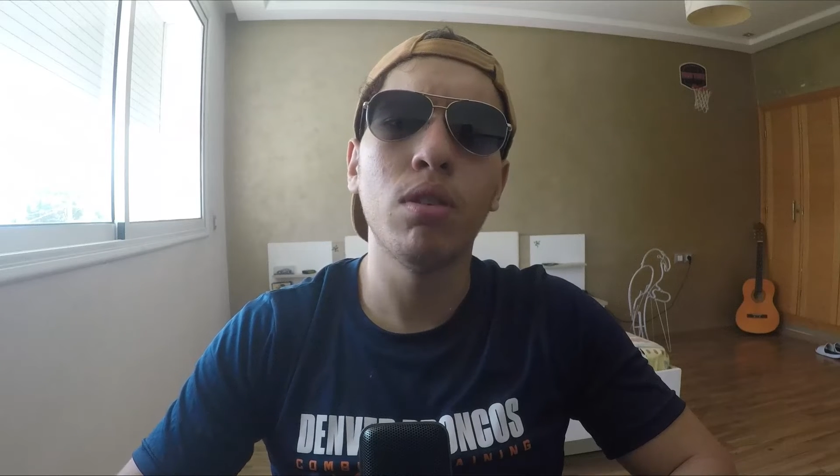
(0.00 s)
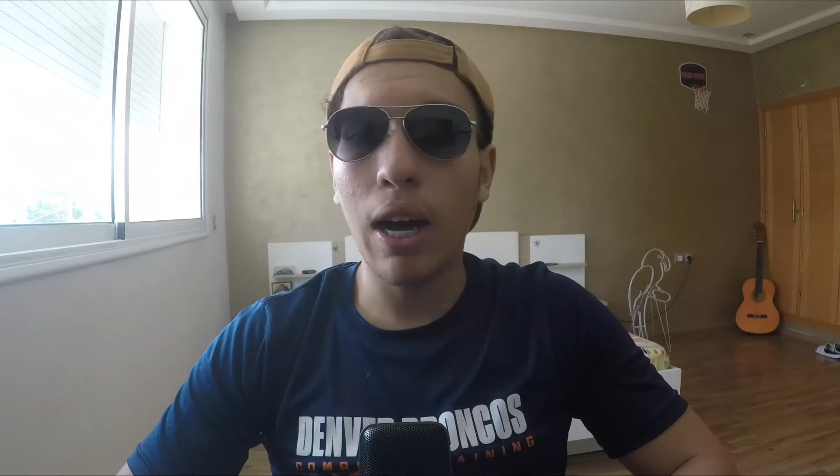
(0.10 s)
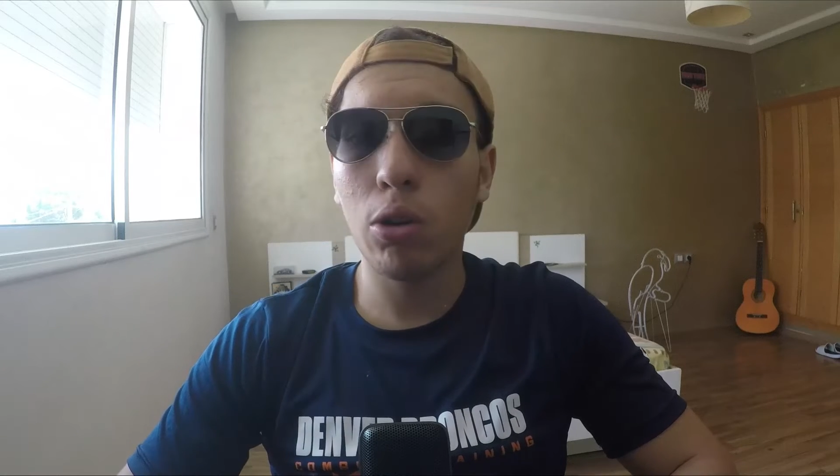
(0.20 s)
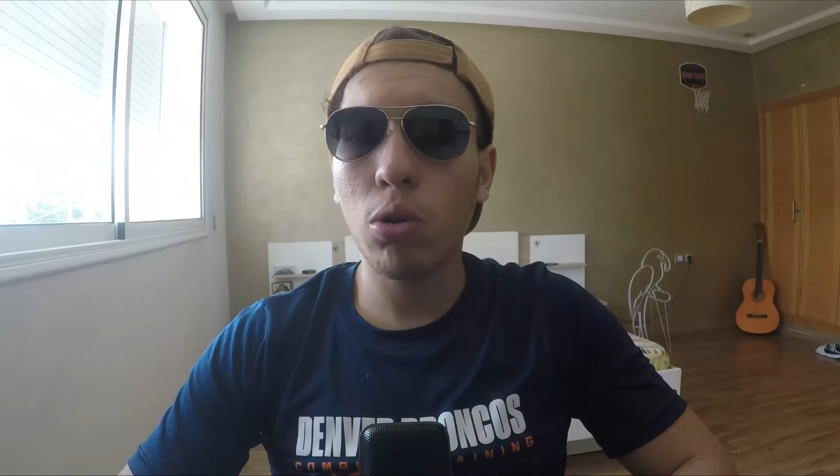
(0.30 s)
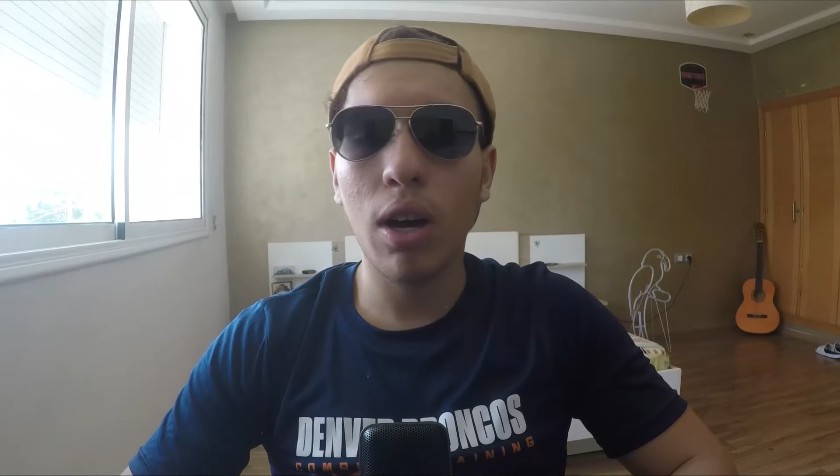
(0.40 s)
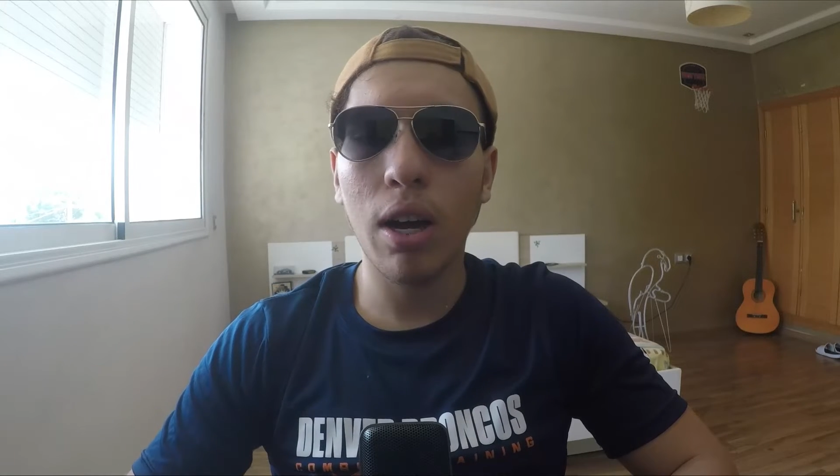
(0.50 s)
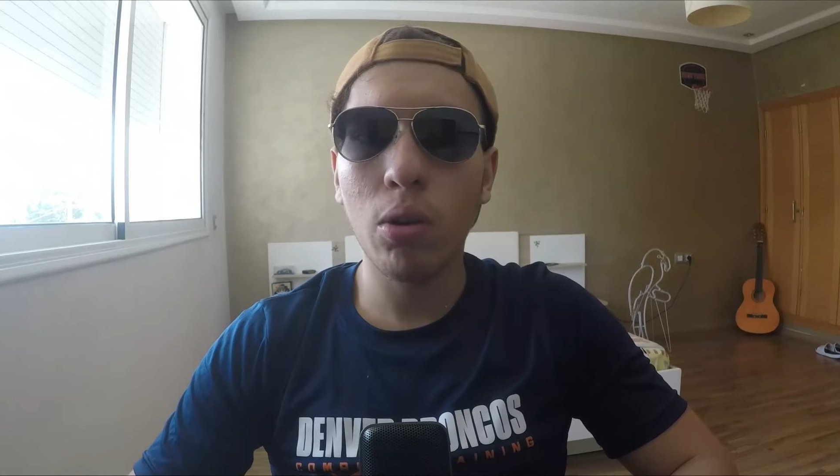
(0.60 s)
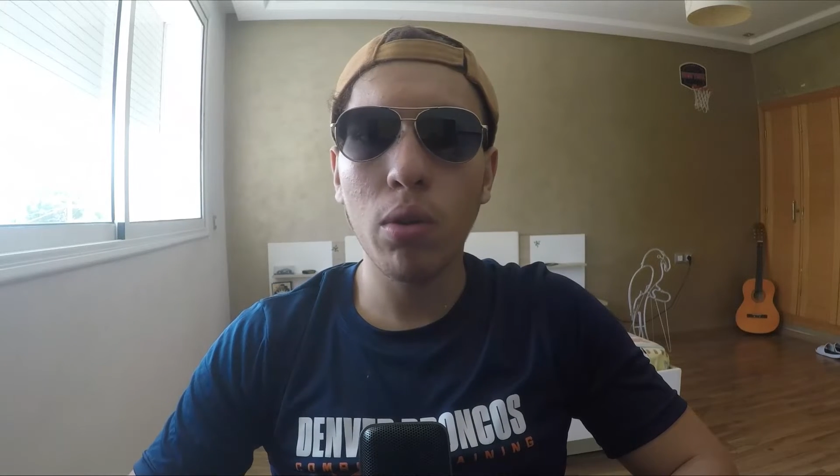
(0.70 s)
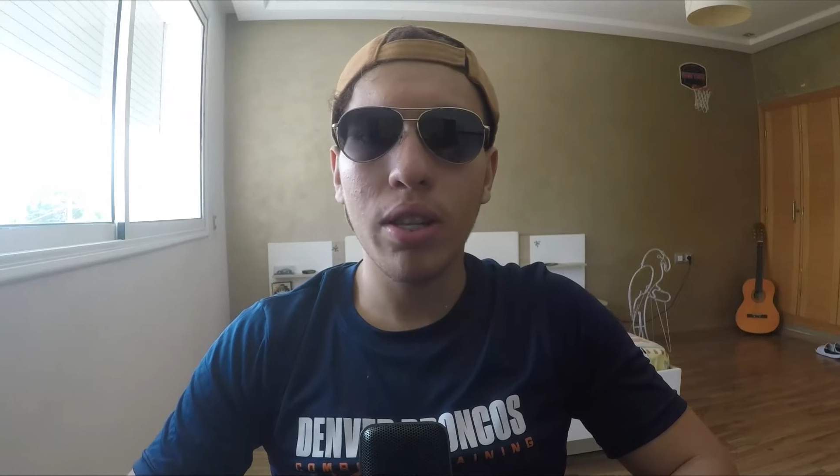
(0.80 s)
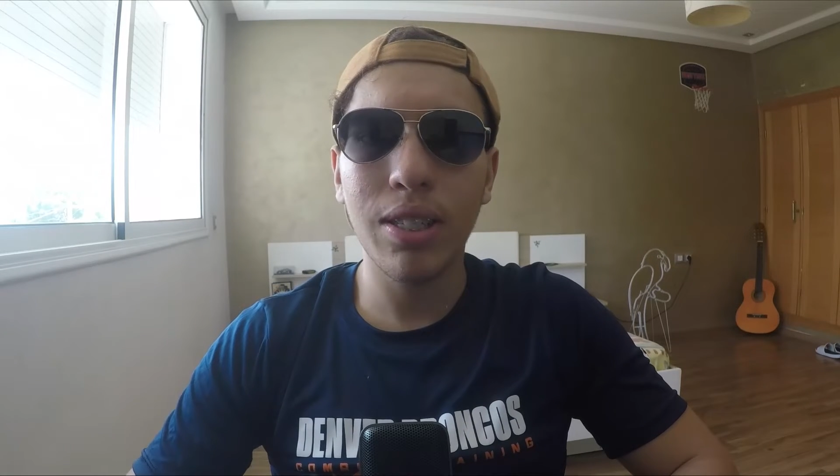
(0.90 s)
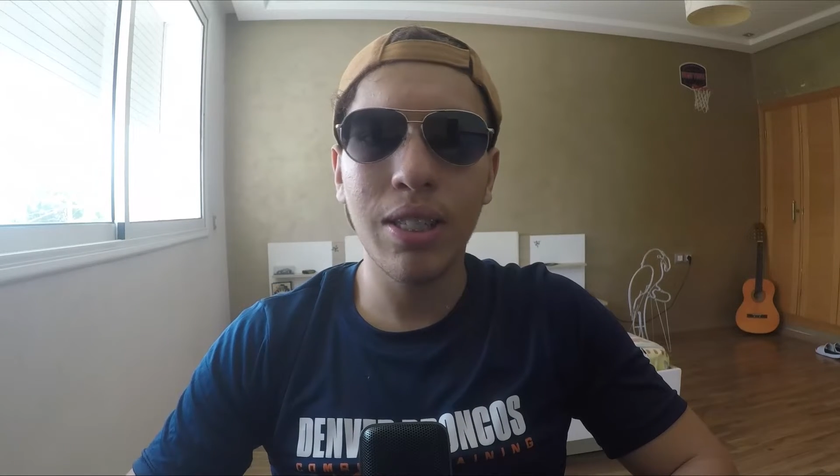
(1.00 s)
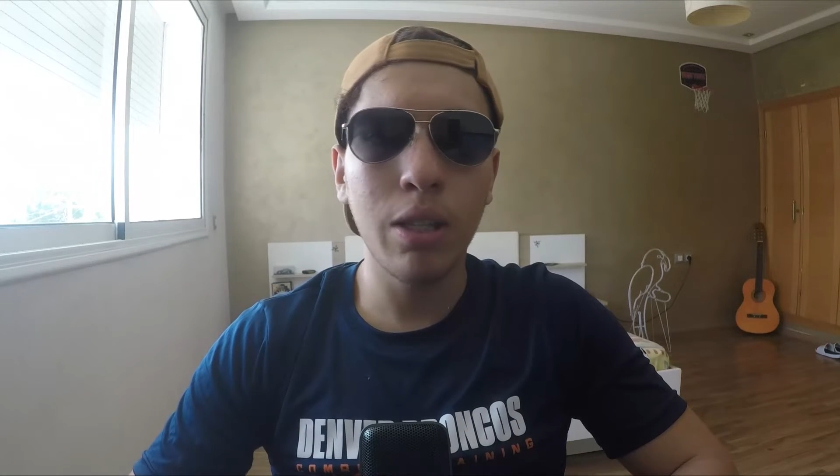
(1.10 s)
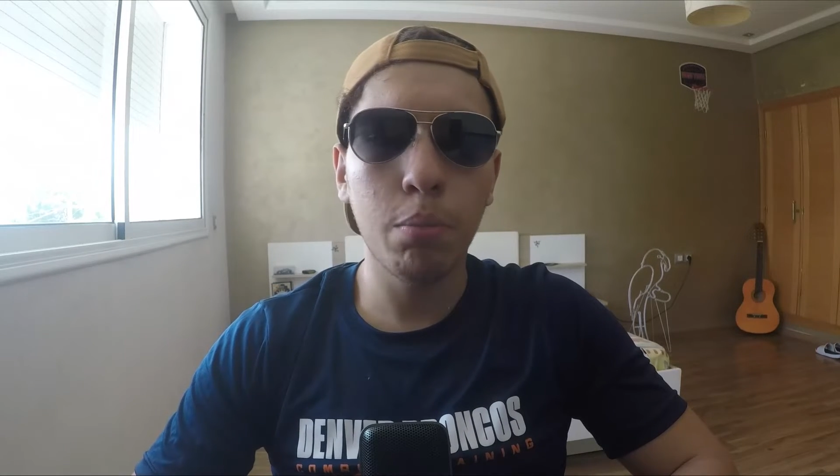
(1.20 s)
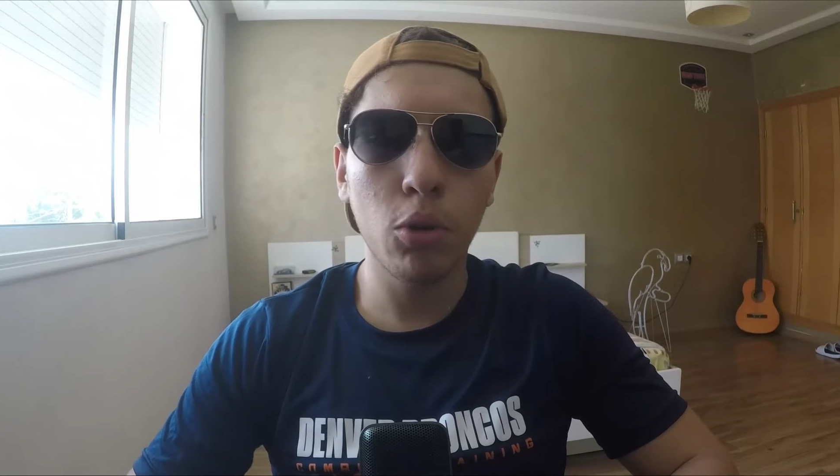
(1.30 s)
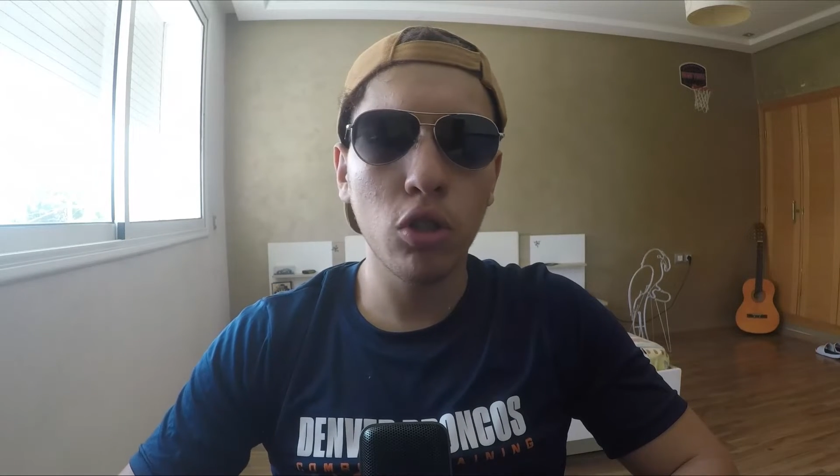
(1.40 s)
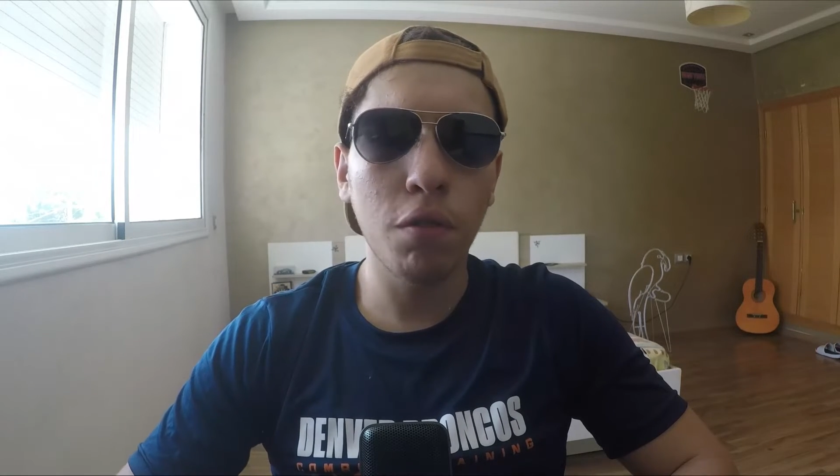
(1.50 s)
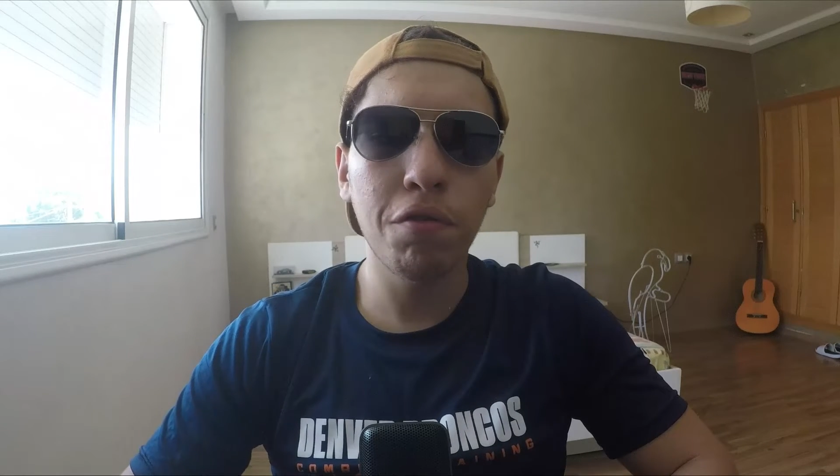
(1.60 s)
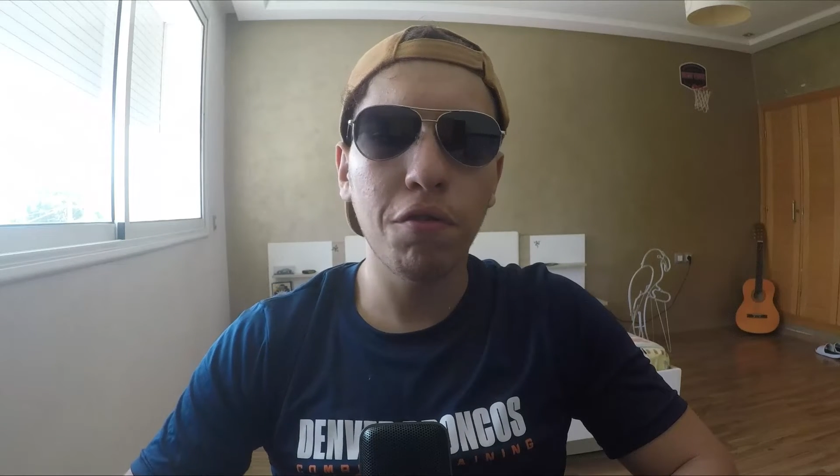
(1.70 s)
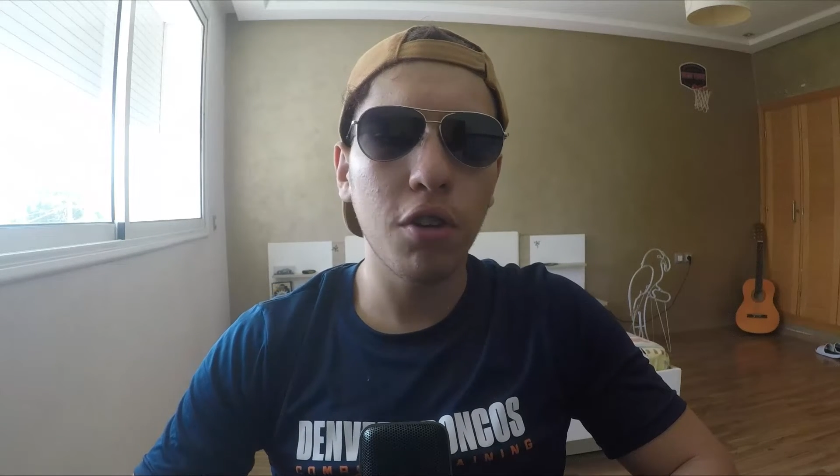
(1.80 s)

I don't see the point of